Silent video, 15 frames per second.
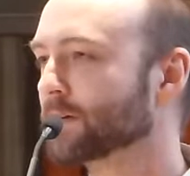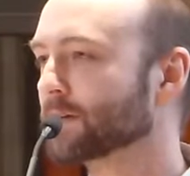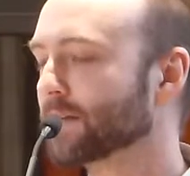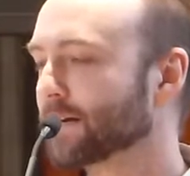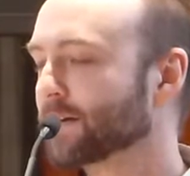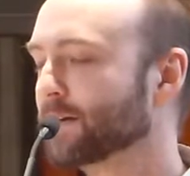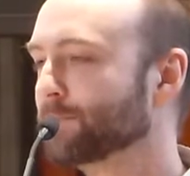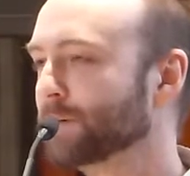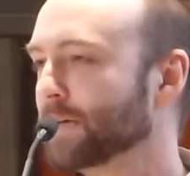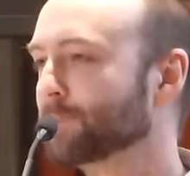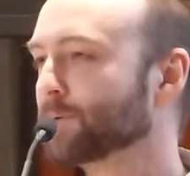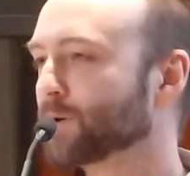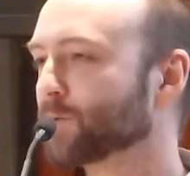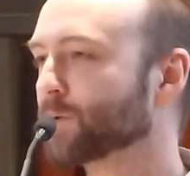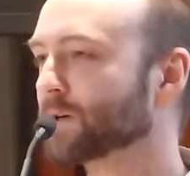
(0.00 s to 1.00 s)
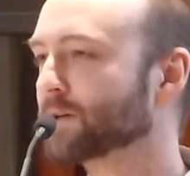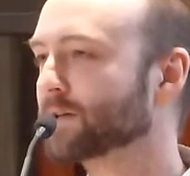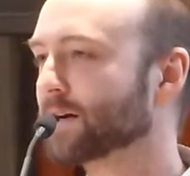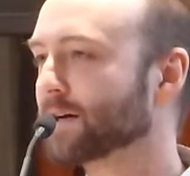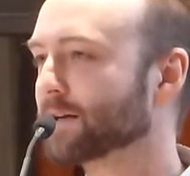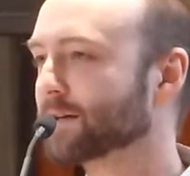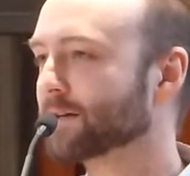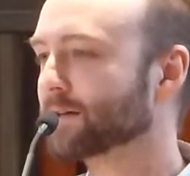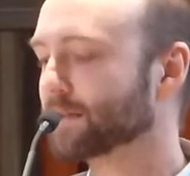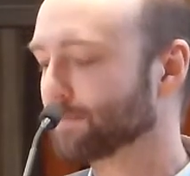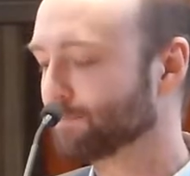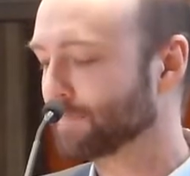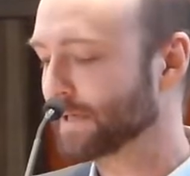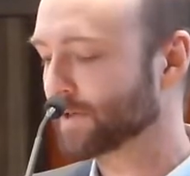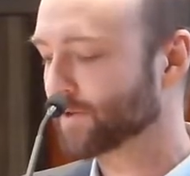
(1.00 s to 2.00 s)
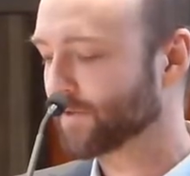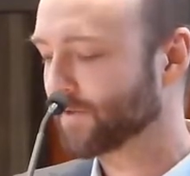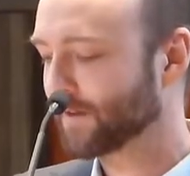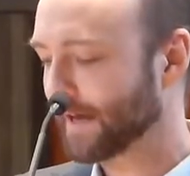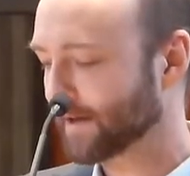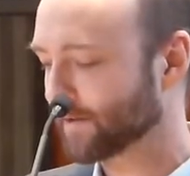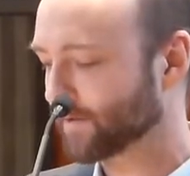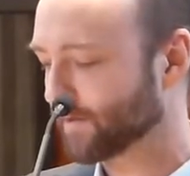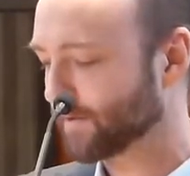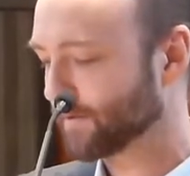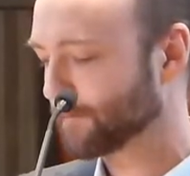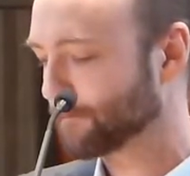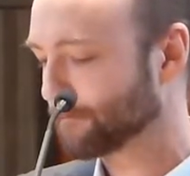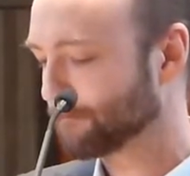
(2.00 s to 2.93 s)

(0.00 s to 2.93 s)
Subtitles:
Lucky people were done in mere seconds.